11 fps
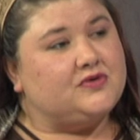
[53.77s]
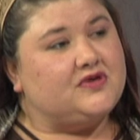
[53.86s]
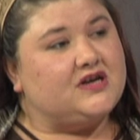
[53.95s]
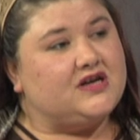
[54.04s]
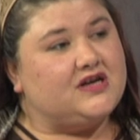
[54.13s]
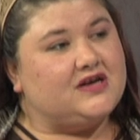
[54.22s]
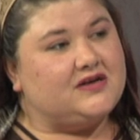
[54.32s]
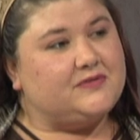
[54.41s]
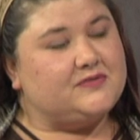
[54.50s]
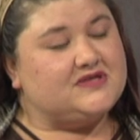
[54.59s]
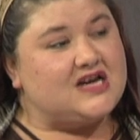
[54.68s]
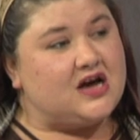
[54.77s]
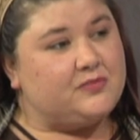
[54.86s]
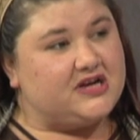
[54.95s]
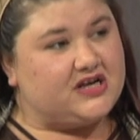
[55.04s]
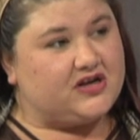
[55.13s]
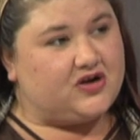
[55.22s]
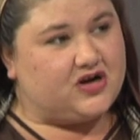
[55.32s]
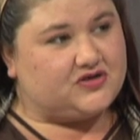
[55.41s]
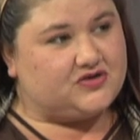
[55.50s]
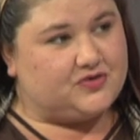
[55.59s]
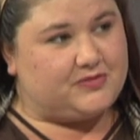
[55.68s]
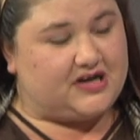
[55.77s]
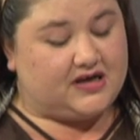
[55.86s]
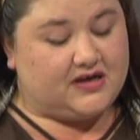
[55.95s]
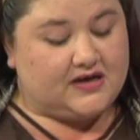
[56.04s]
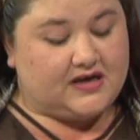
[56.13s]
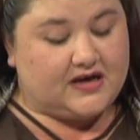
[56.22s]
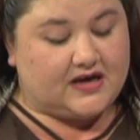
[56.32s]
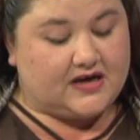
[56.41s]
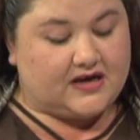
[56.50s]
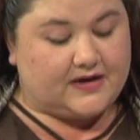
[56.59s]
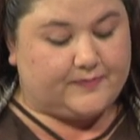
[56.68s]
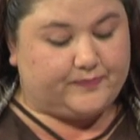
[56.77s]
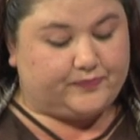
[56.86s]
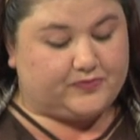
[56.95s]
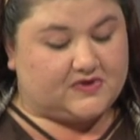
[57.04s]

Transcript: the town meeting in October um,